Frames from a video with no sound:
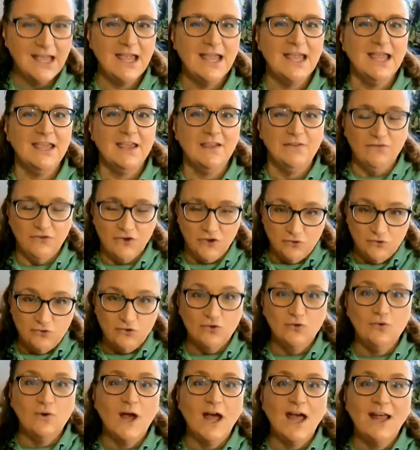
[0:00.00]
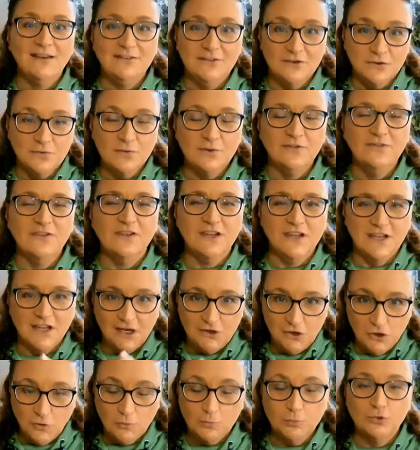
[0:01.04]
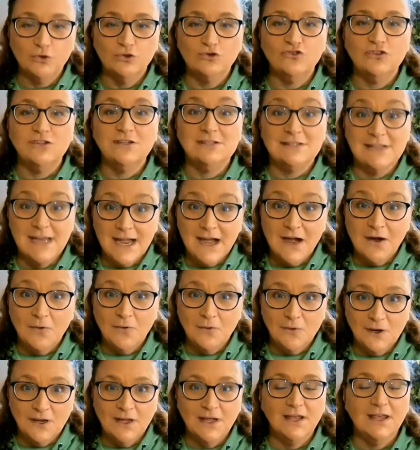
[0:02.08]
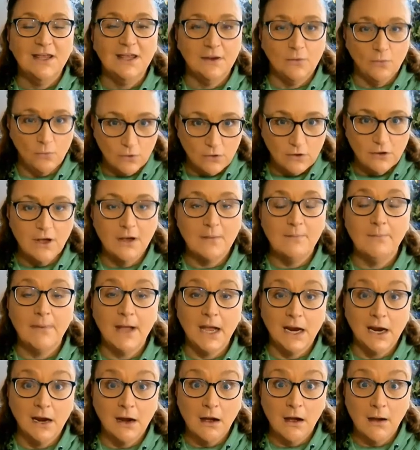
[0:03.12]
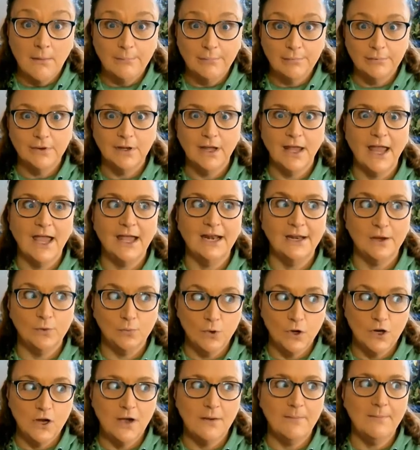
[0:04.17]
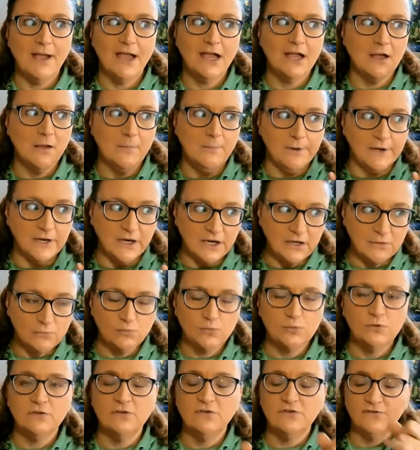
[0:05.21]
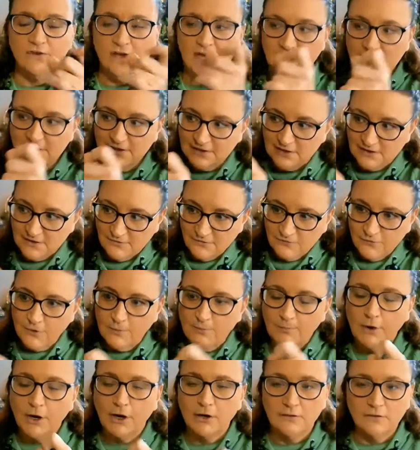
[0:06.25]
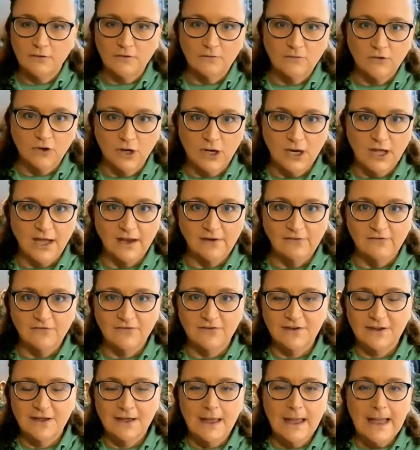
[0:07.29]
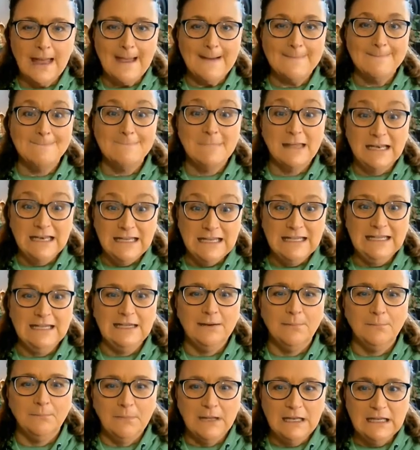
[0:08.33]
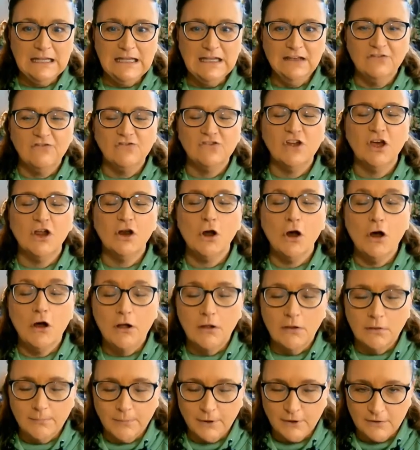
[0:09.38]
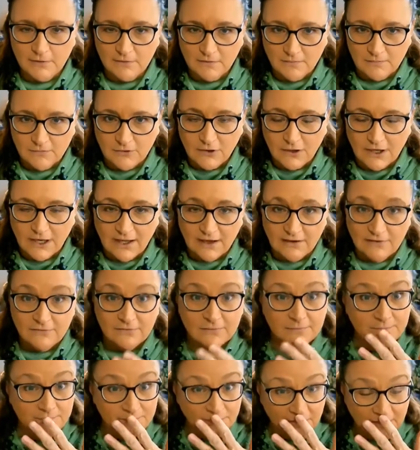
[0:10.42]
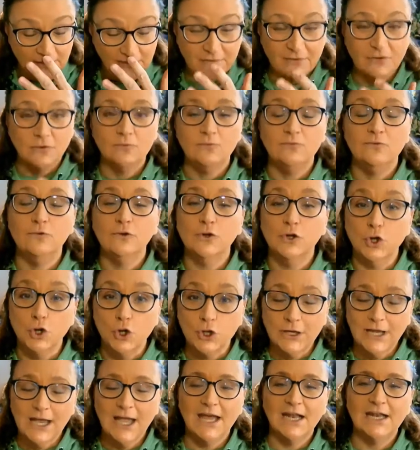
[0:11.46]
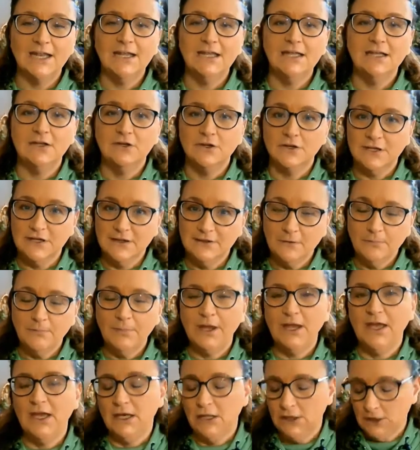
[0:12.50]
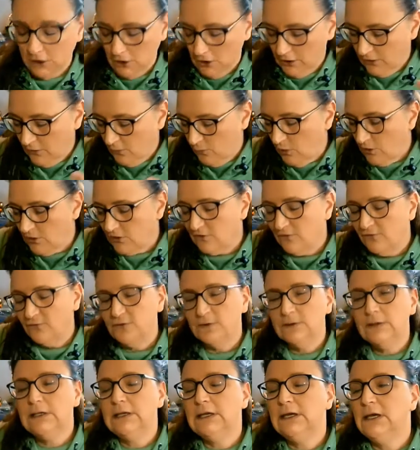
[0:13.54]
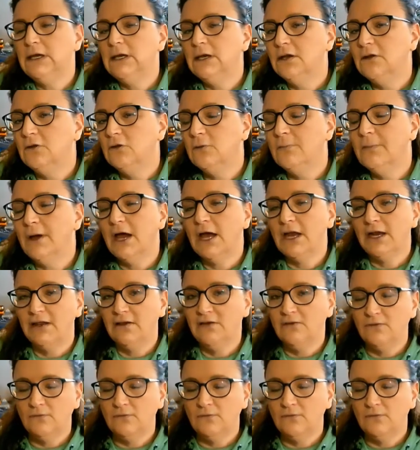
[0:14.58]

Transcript: If you do not deal with it and you push it down, it will come back up. And it will come back up and it will affect different parts of your life. Many, if not all, parts of your life. So look at it, look at the pain, look at where you're feeling it in your body.